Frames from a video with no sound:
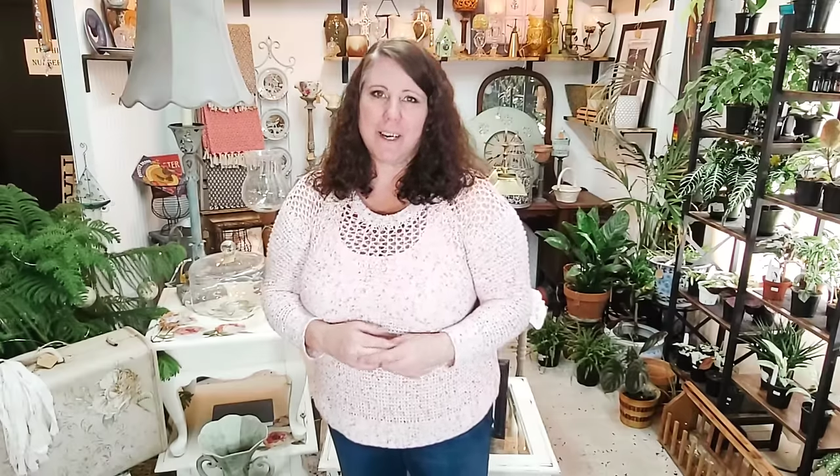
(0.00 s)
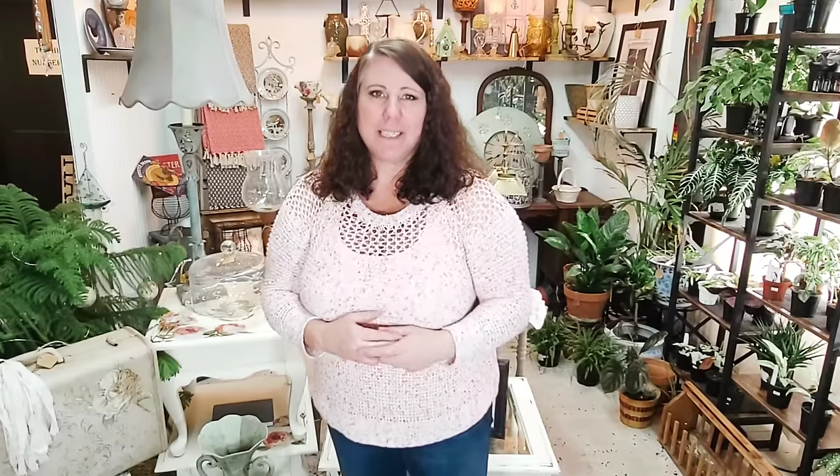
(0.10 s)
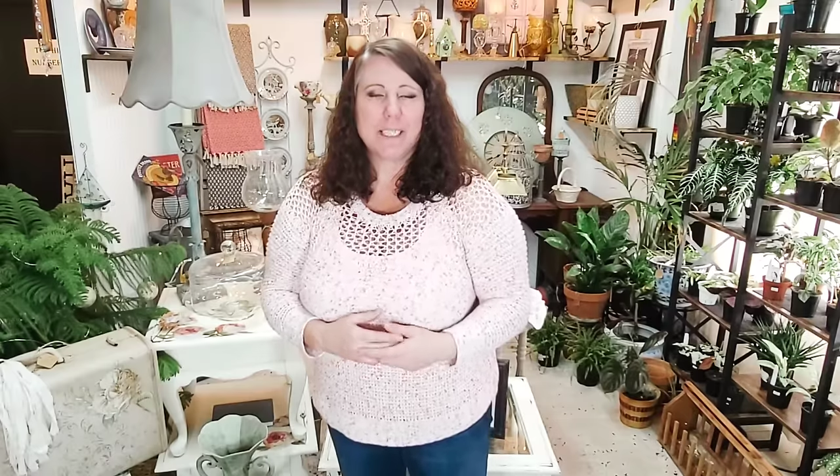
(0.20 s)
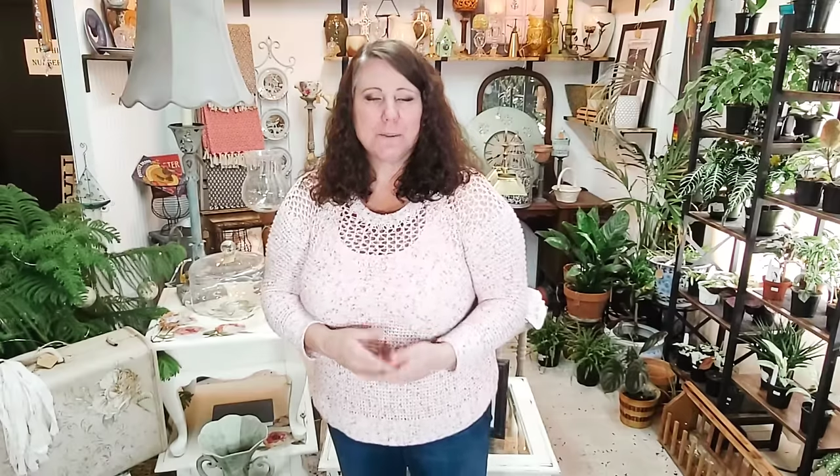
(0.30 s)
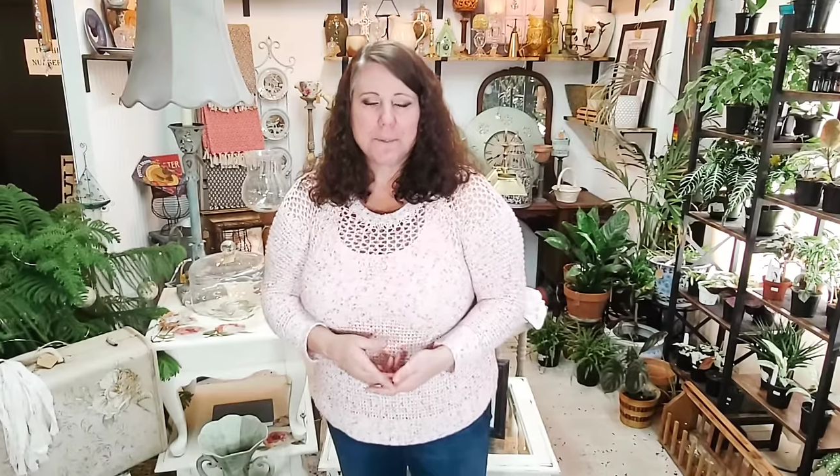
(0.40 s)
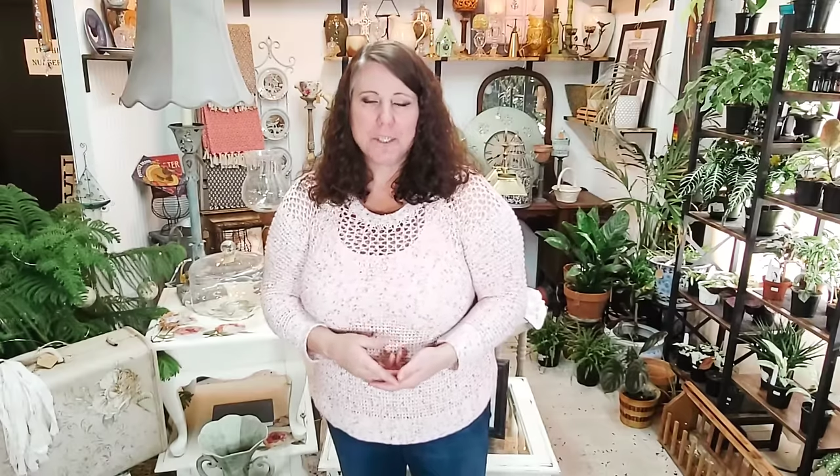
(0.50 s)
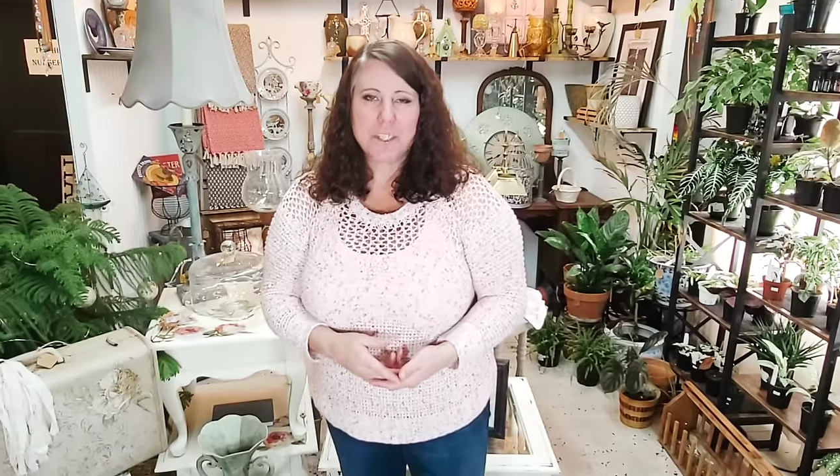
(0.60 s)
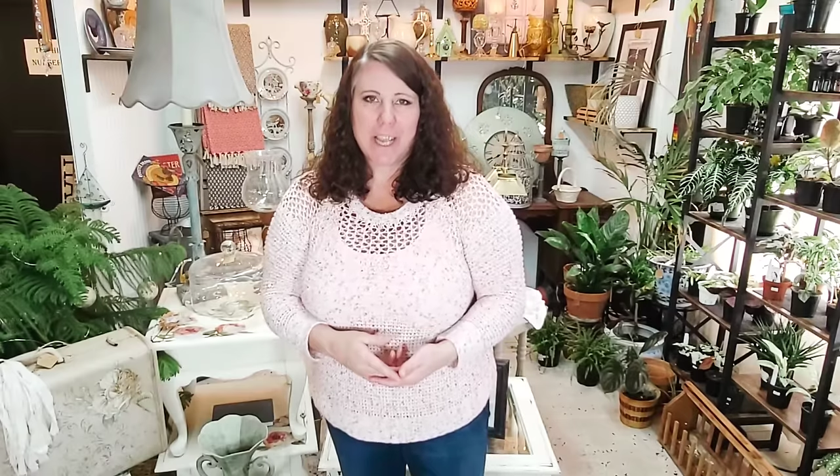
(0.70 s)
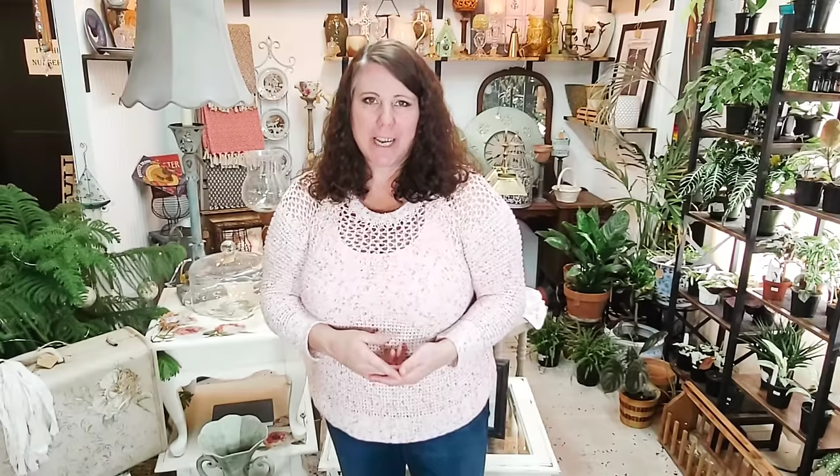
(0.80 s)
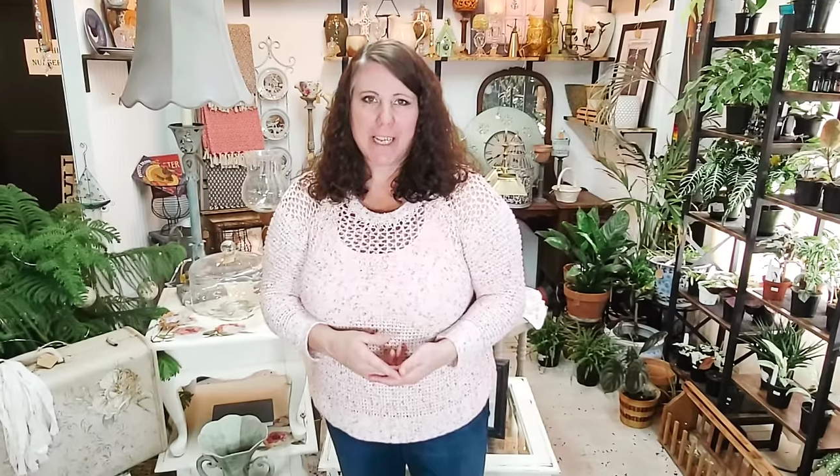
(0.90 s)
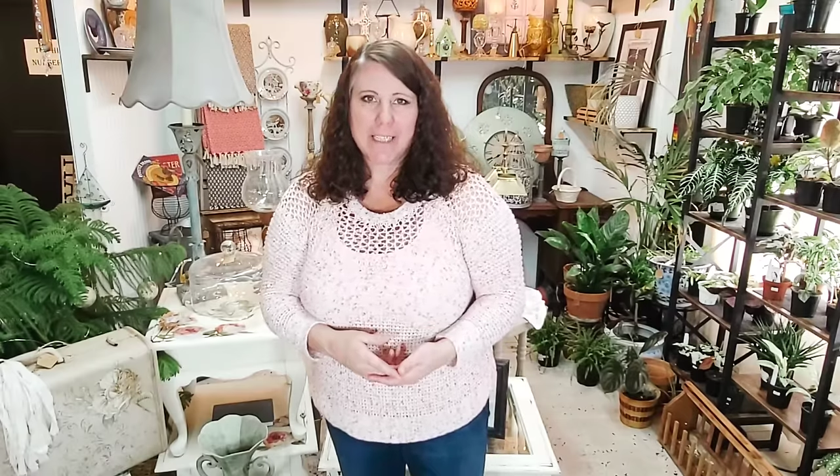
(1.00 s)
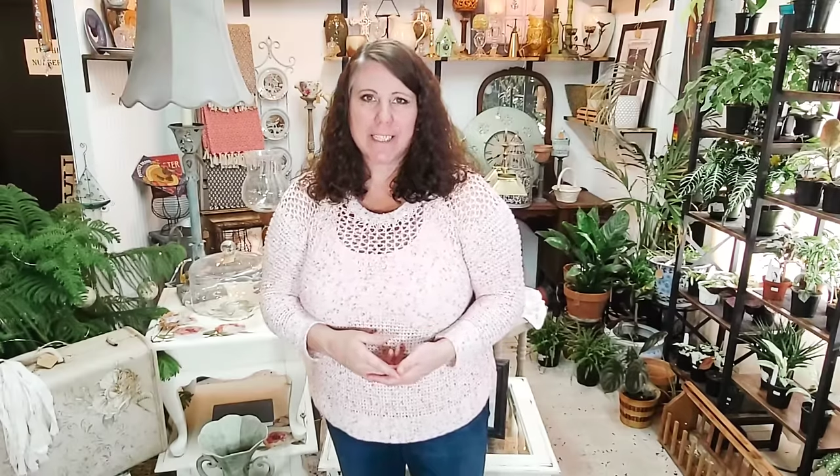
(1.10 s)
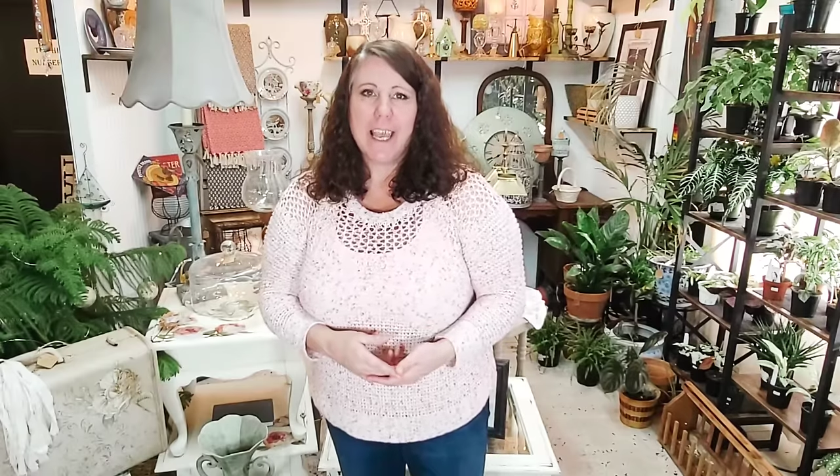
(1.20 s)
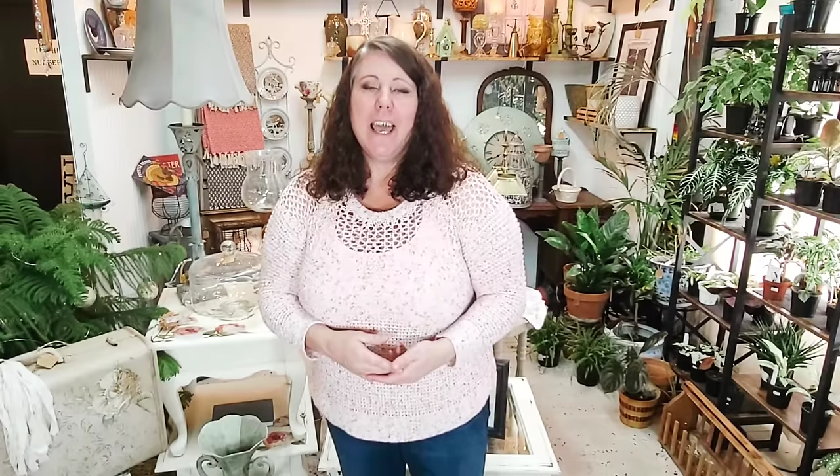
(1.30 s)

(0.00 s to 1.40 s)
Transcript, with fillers: I so appreciate it.